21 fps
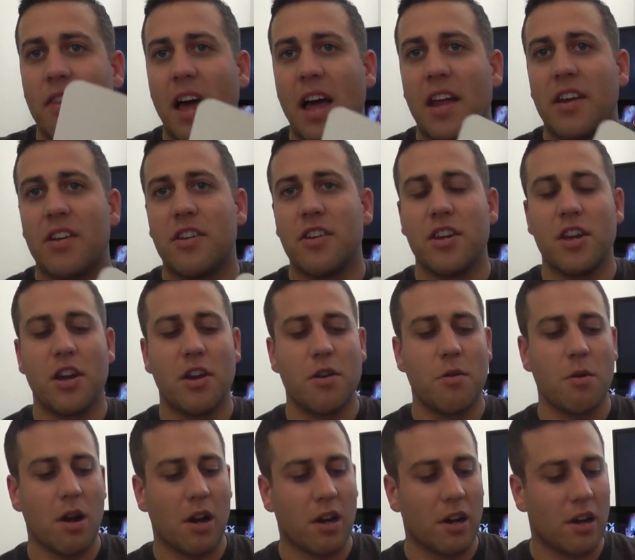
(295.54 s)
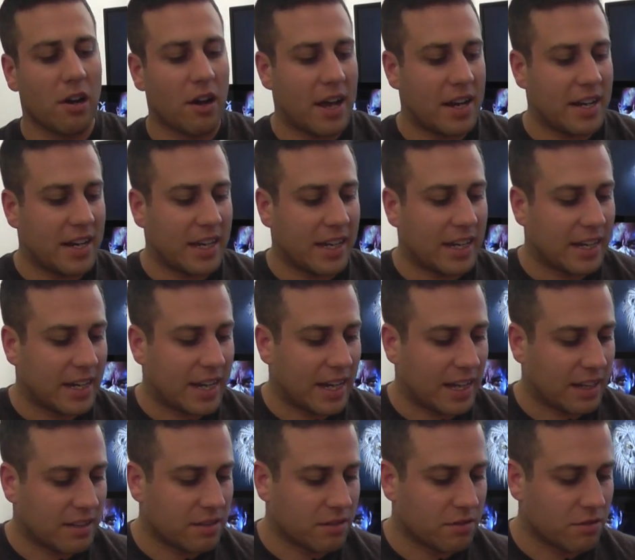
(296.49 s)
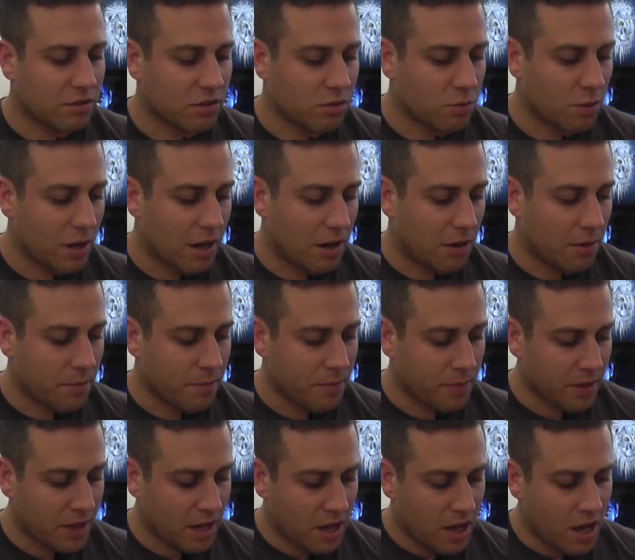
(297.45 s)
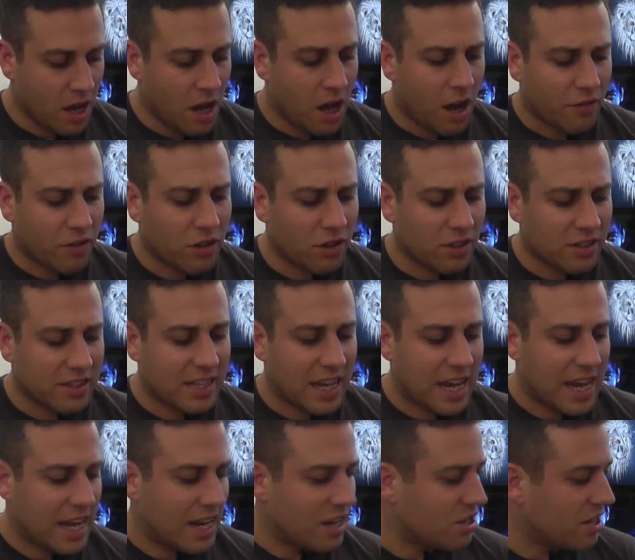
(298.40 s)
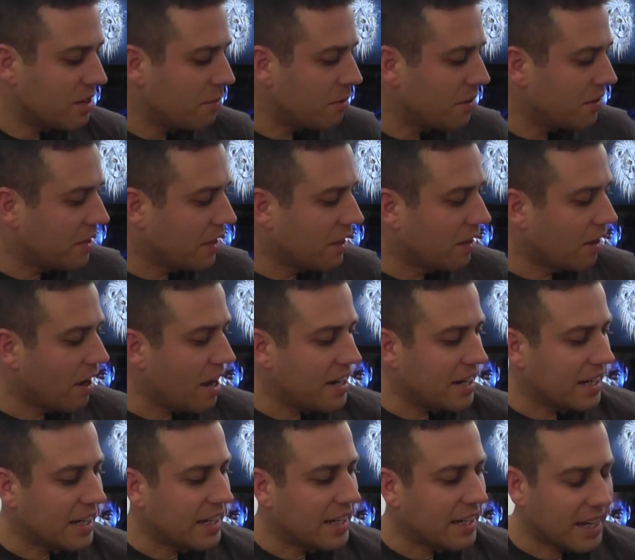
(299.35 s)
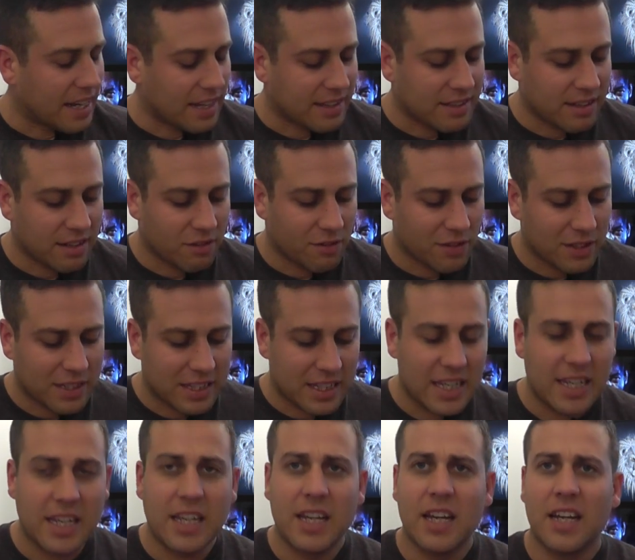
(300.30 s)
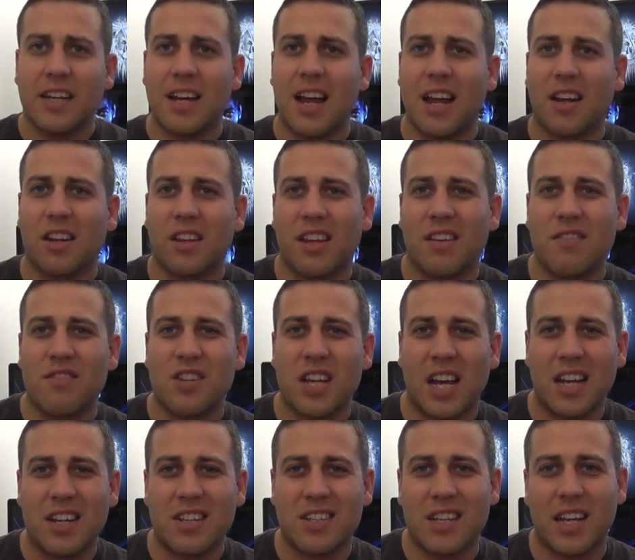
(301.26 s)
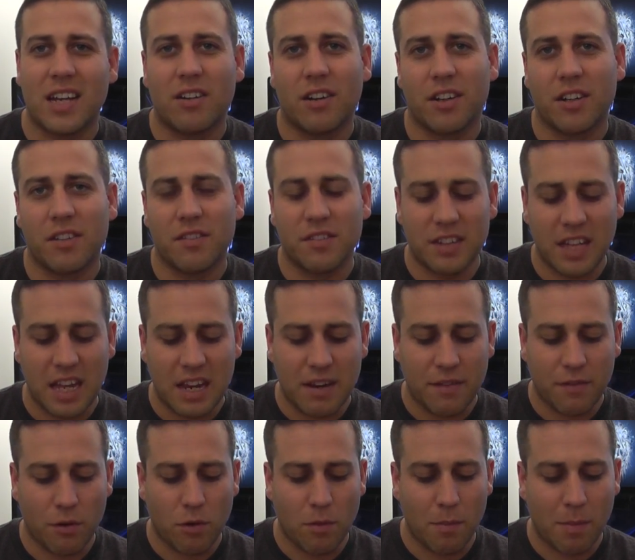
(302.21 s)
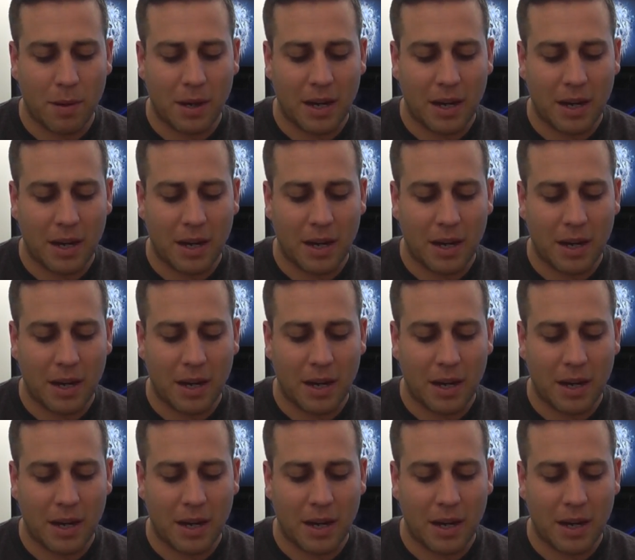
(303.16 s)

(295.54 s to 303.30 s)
that new lightning connector as well. I've got to say actually, with the lightning connector, obviously now that they've changed their kind of default